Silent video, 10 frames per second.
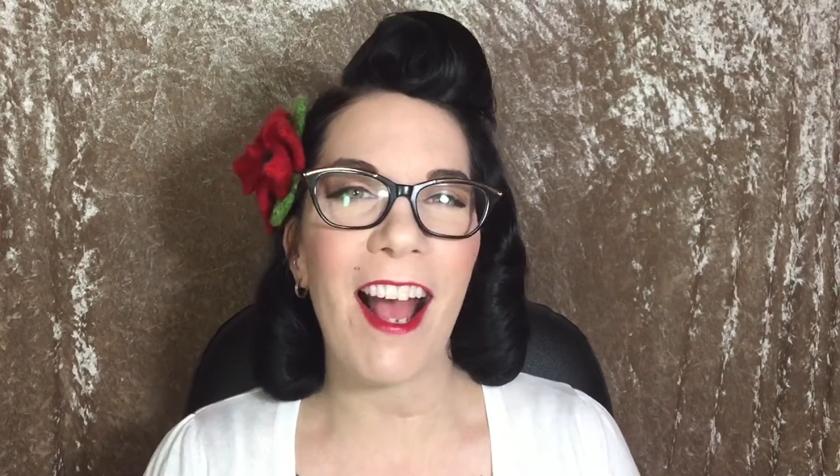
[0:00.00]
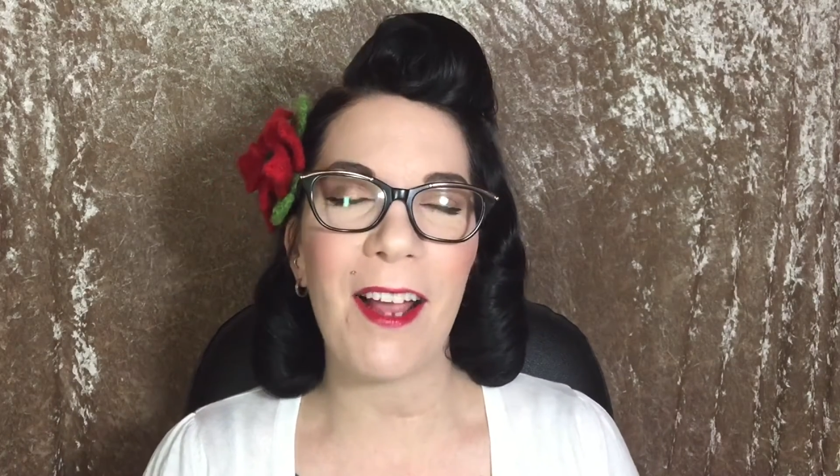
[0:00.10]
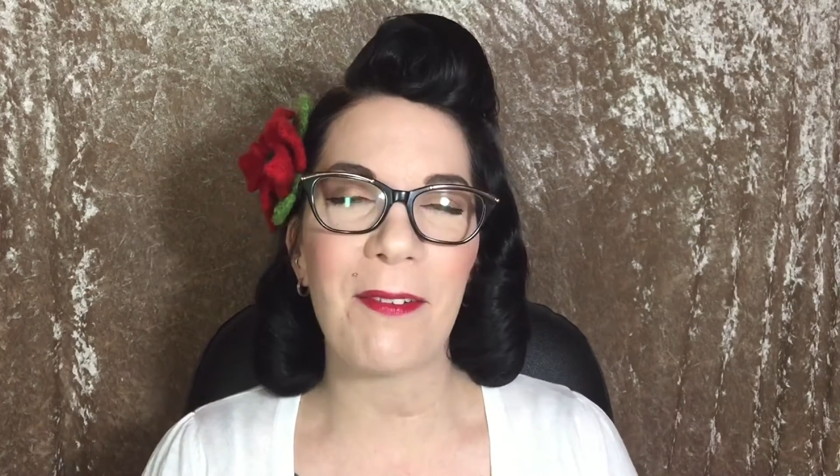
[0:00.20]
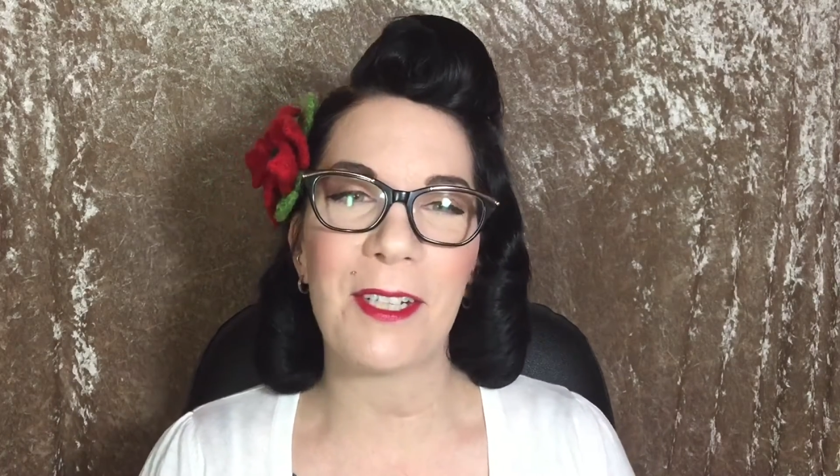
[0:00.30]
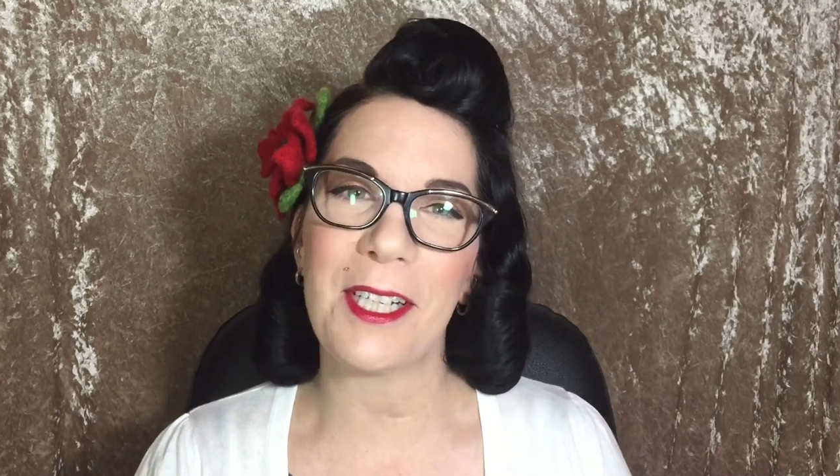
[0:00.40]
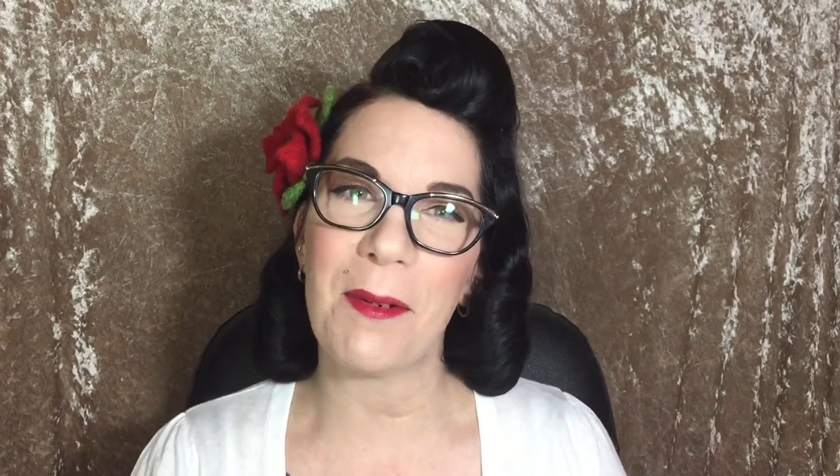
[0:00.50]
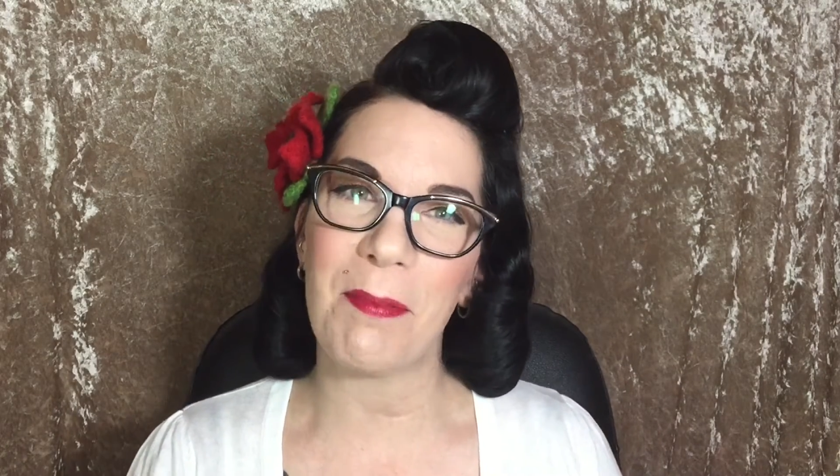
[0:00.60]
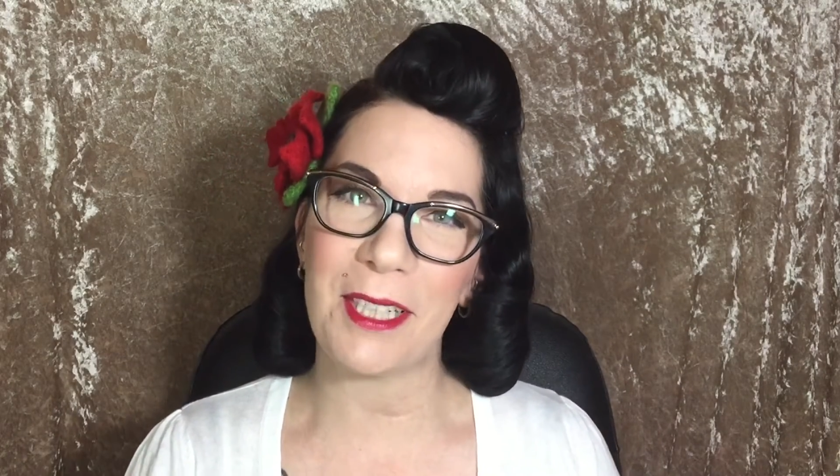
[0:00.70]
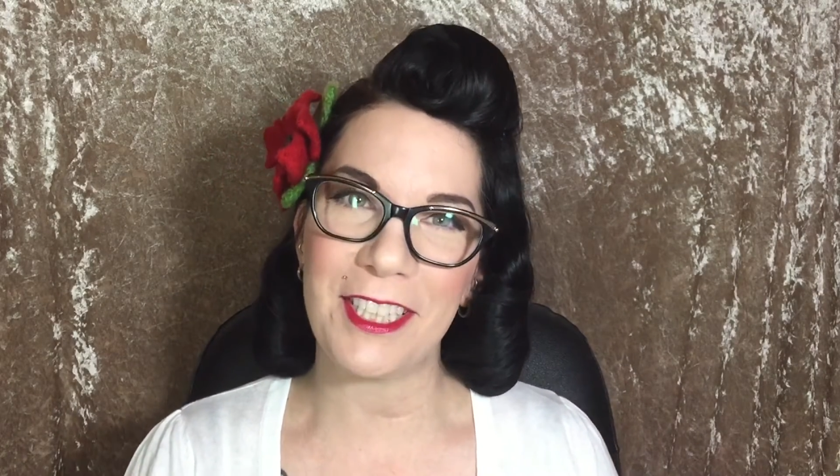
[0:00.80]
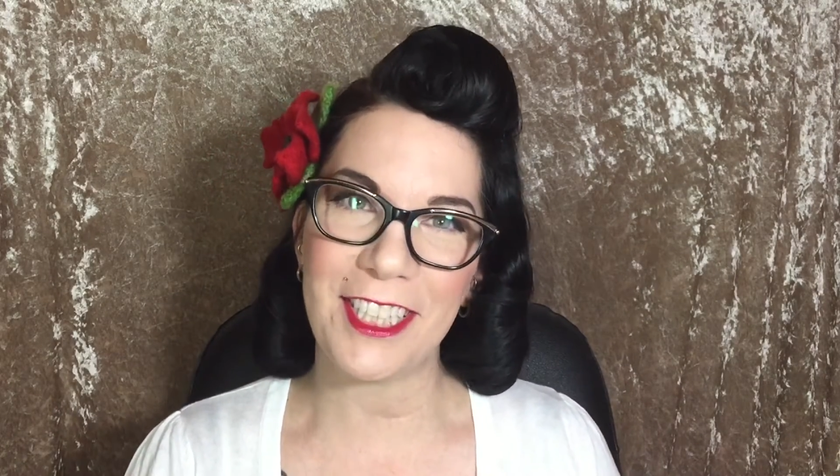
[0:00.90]
I really
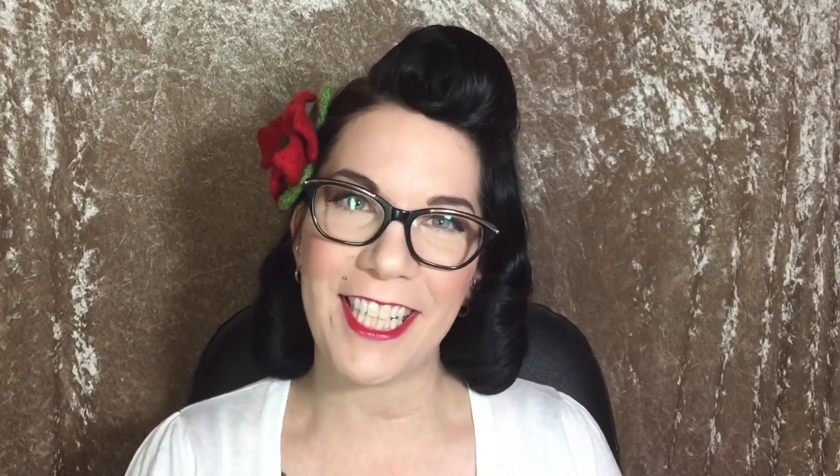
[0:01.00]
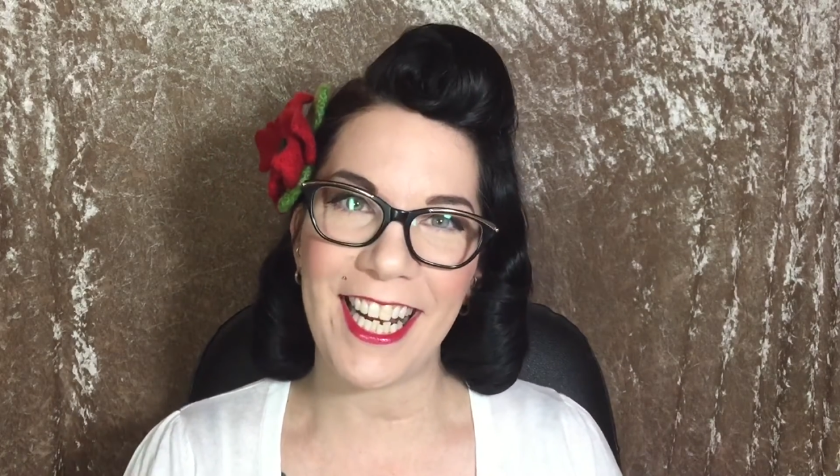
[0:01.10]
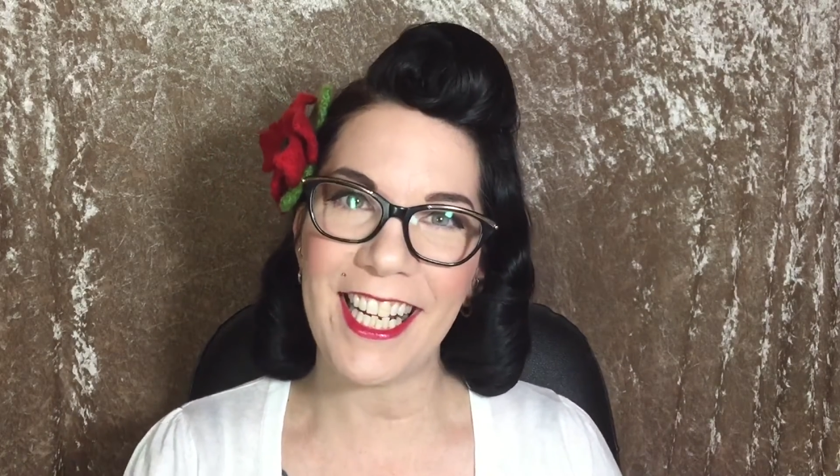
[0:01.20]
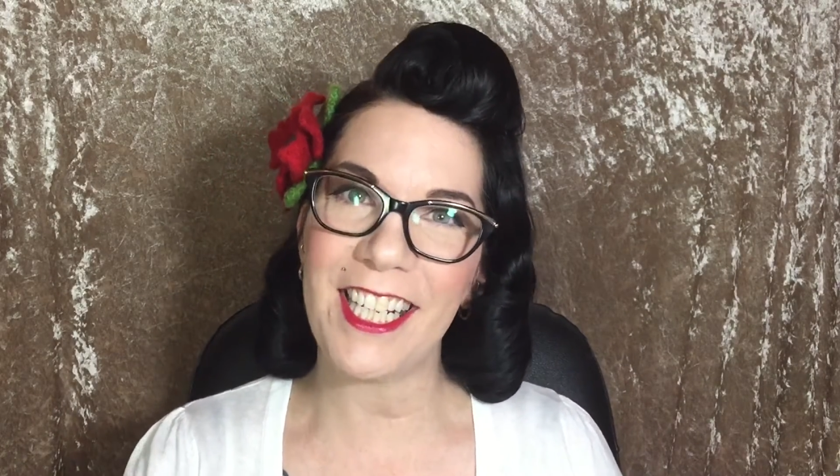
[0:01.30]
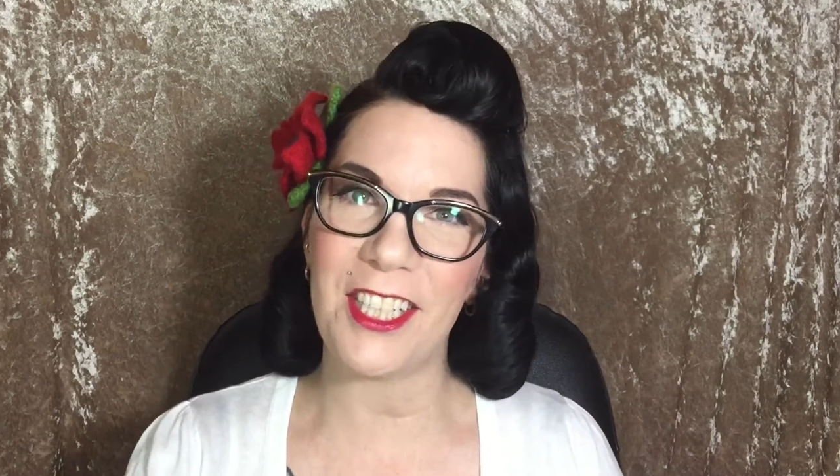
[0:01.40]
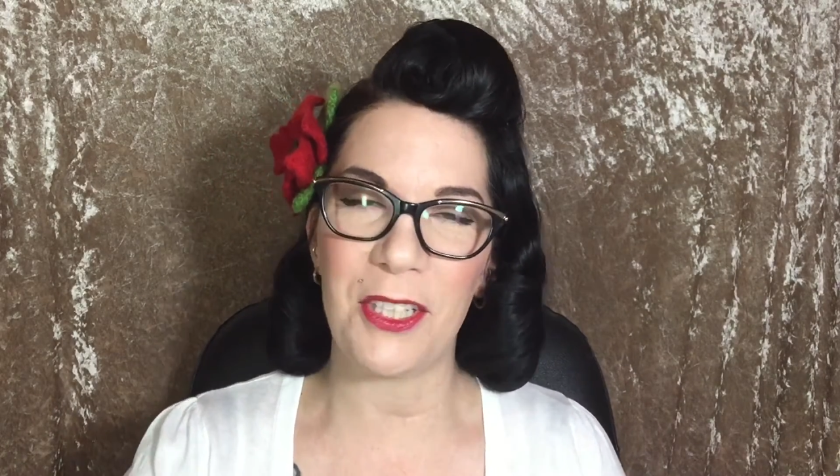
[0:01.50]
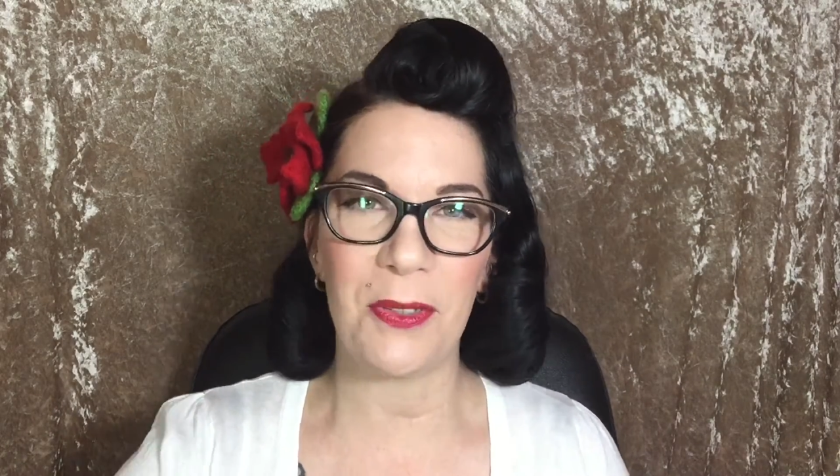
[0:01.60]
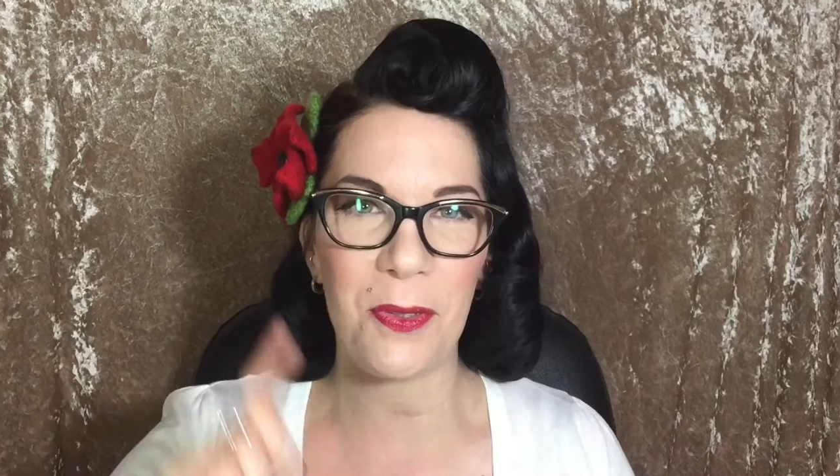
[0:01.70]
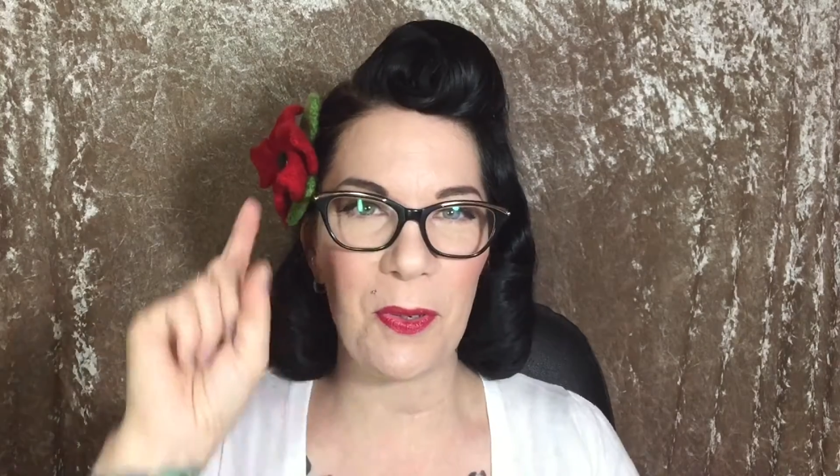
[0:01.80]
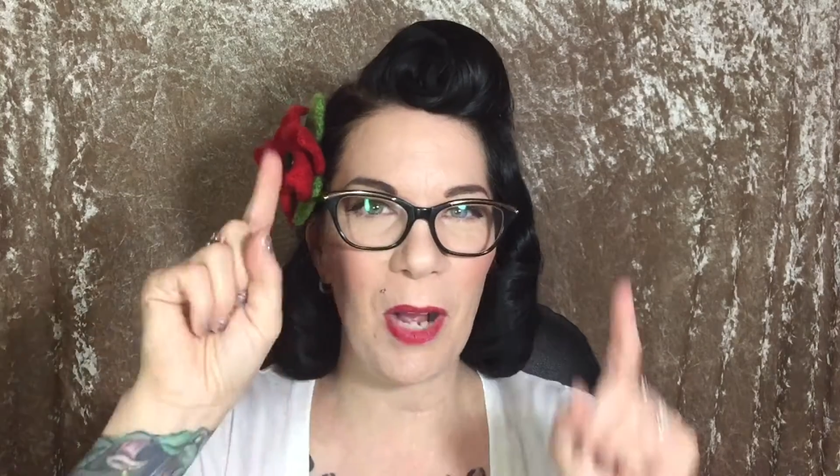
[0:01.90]
appreciate
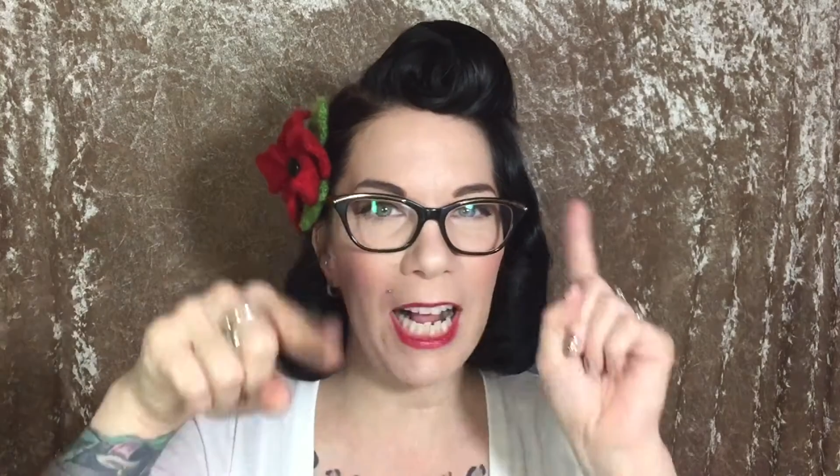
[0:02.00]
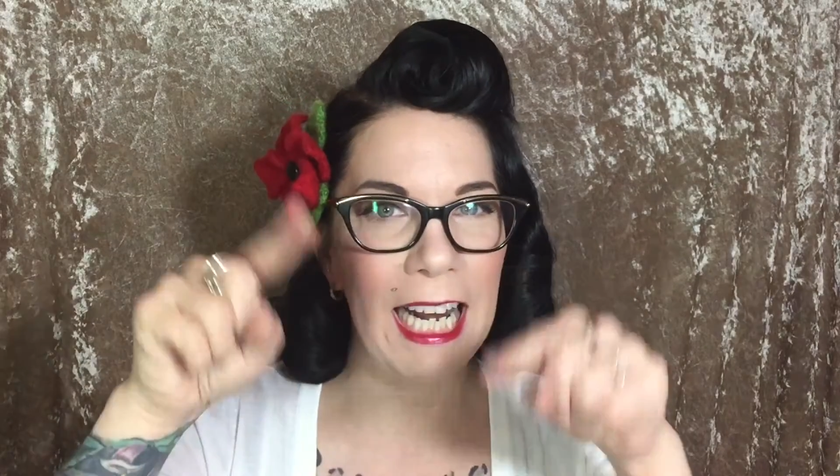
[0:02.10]
you